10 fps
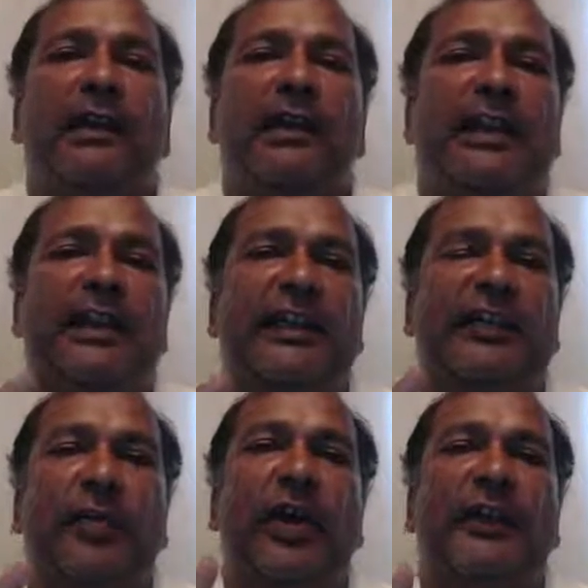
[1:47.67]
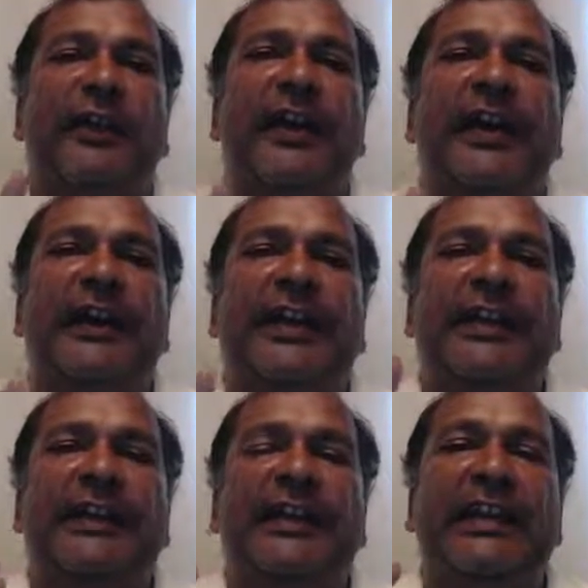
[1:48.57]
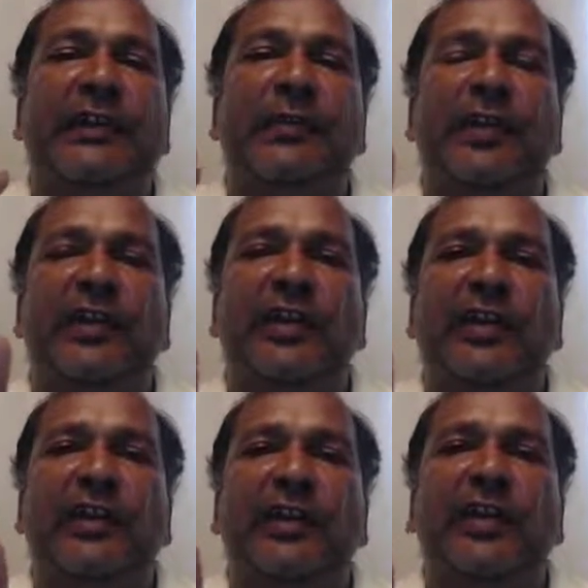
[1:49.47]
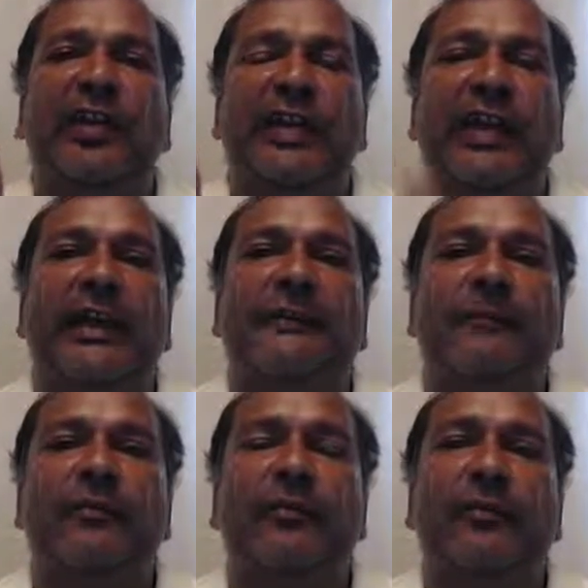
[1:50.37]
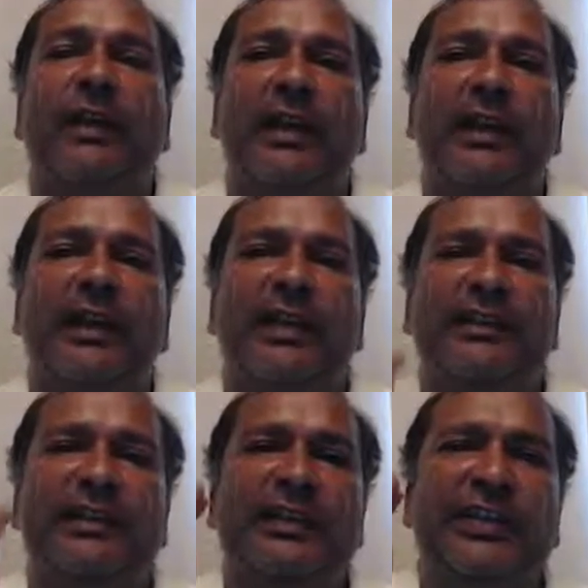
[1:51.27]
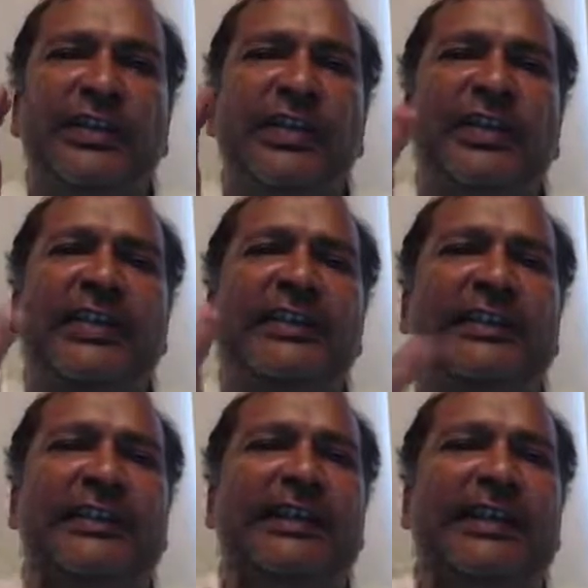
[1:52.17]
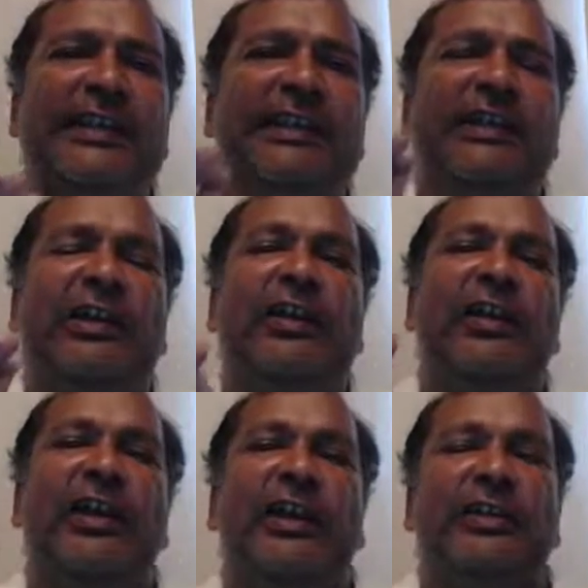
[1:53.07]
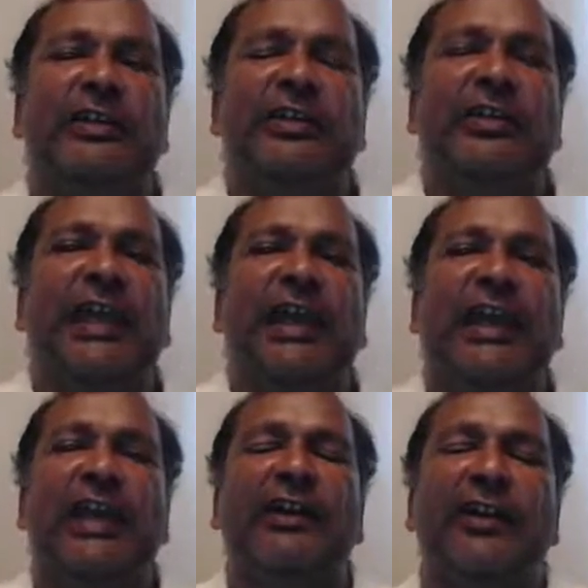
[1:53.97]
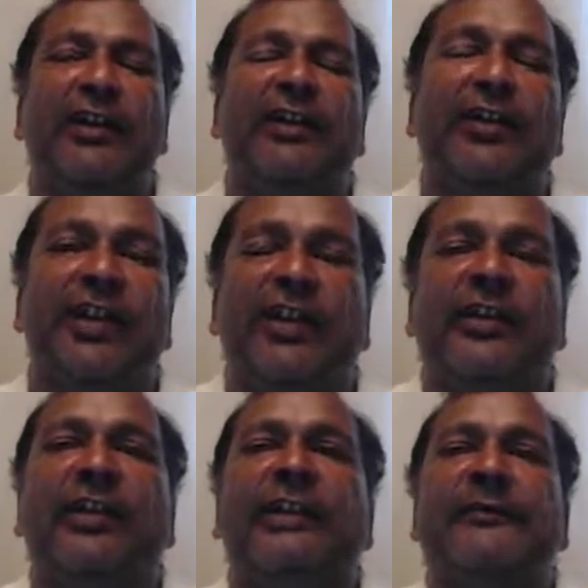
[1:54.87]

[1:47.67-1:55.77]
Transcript: here's one thing that you need to really look at is to look and see, are there errors occurring?